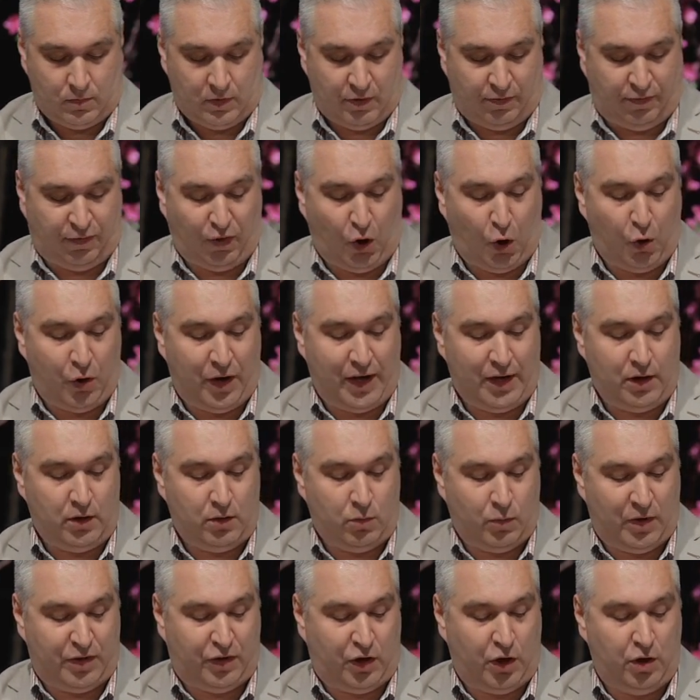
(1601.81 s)

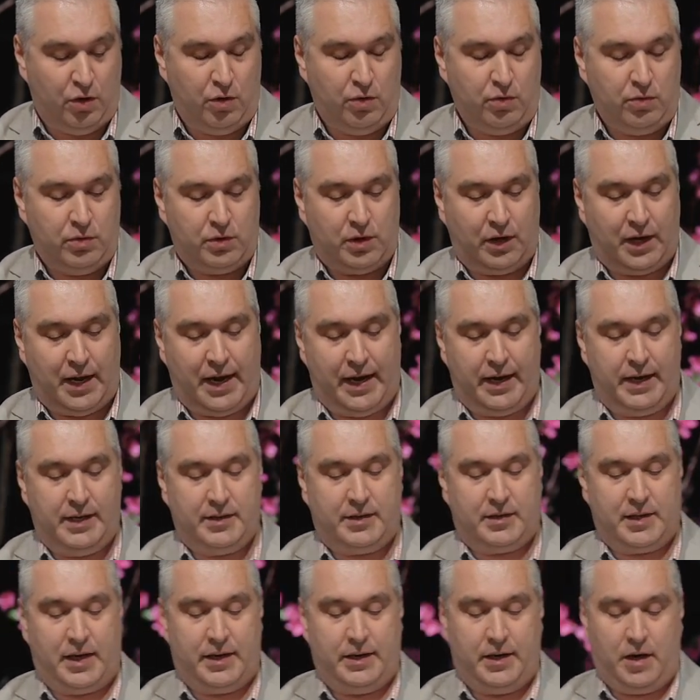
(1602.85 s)
flirting with you? The lady
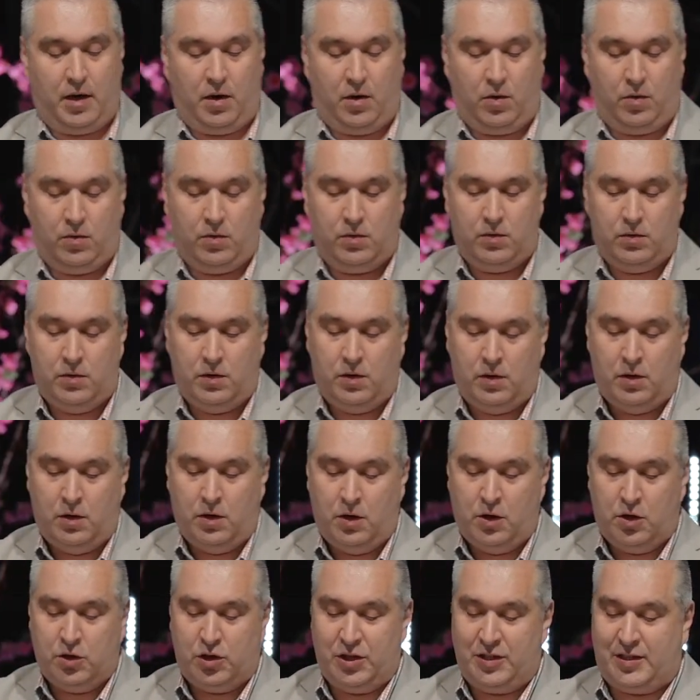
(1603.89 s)
said, no.
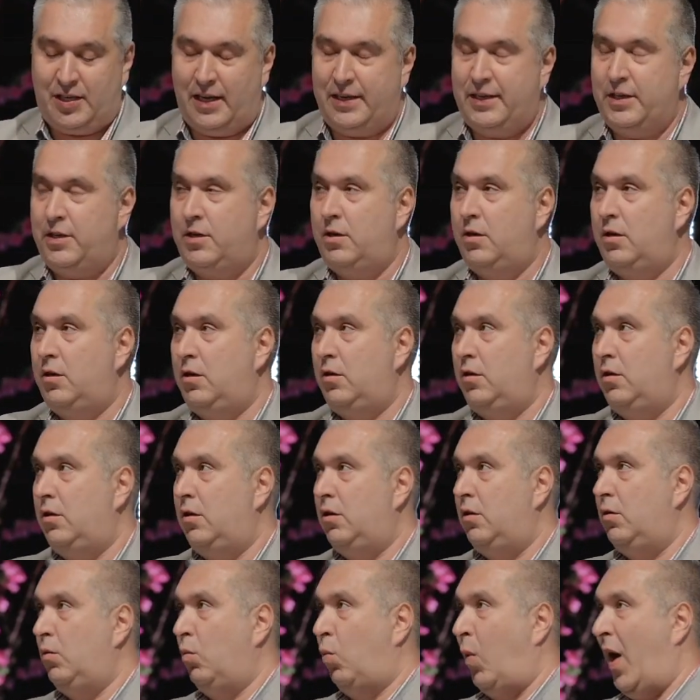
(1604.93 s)
She said,
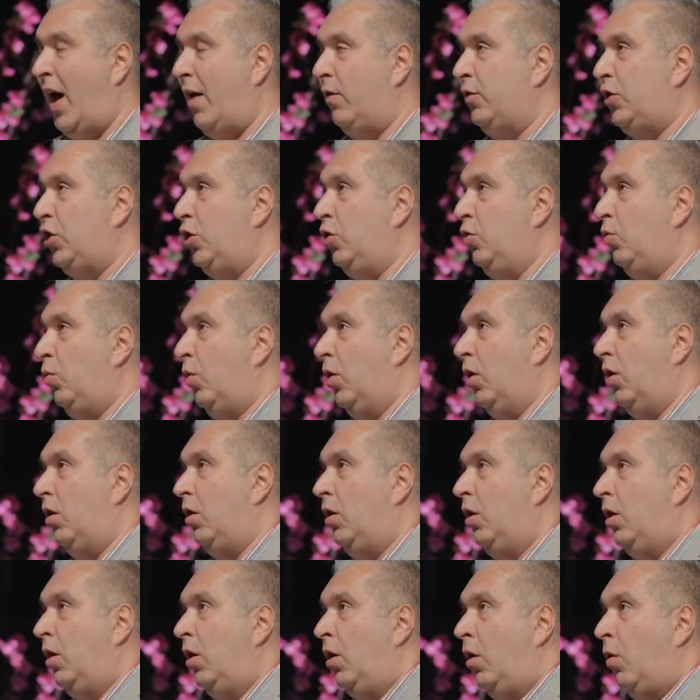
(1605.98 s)
while you were
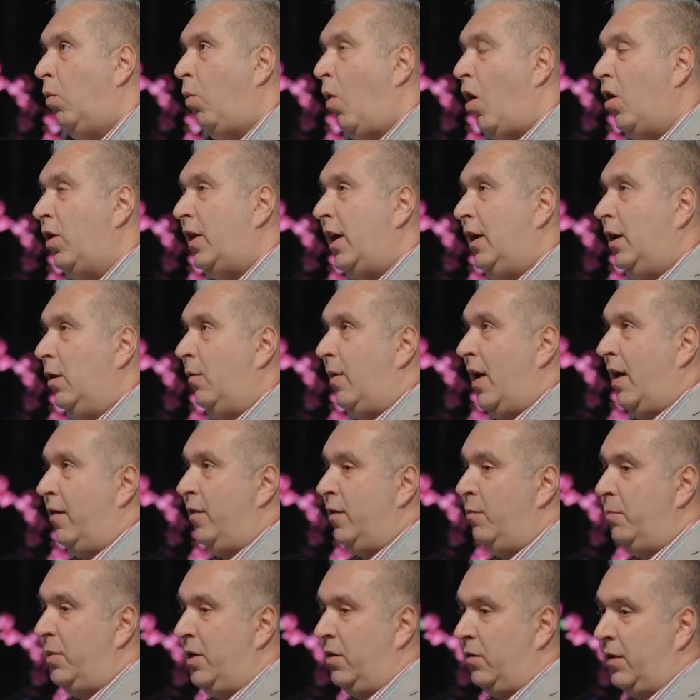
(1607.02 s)
walking around the
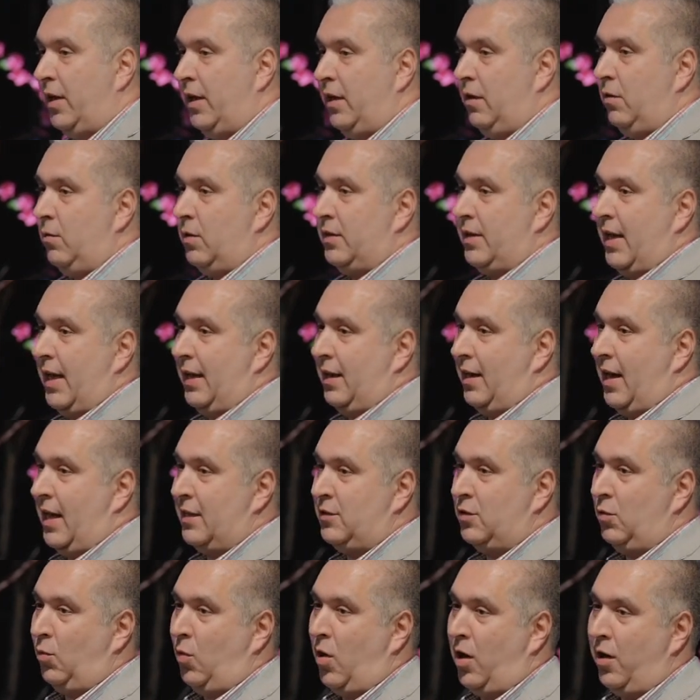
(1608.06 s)
building with that
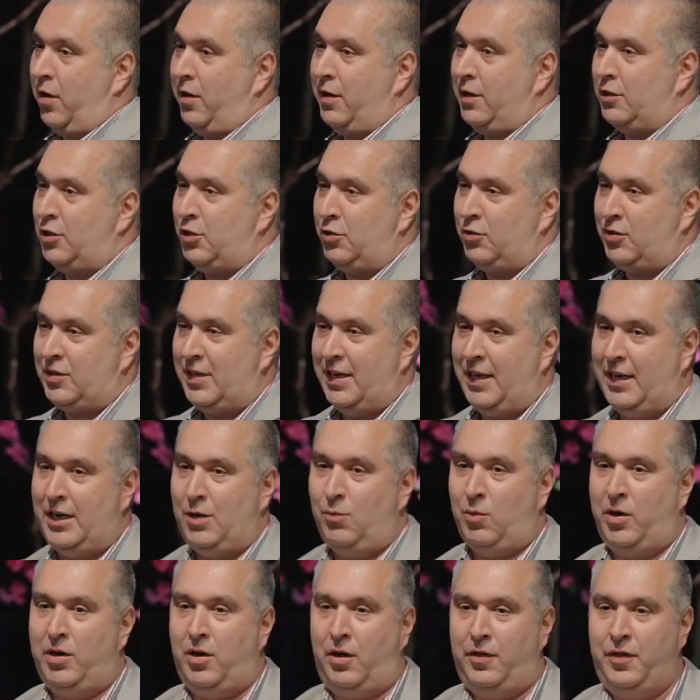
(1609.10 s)
glass of water, did you see
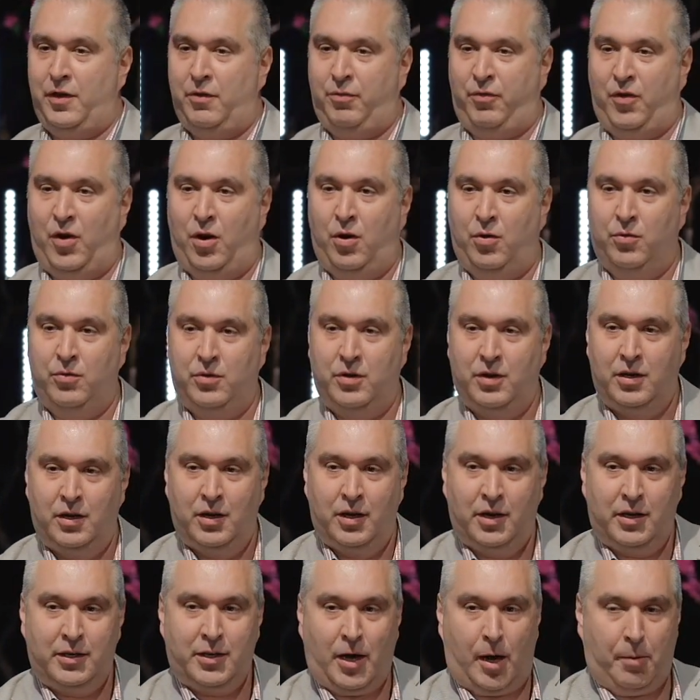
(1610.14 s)
anyone on their phone
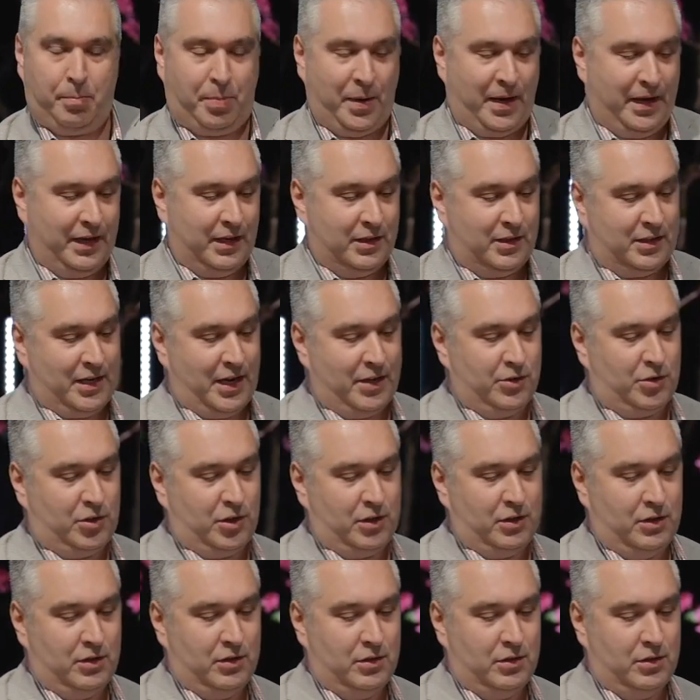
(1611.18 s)
not paying attention?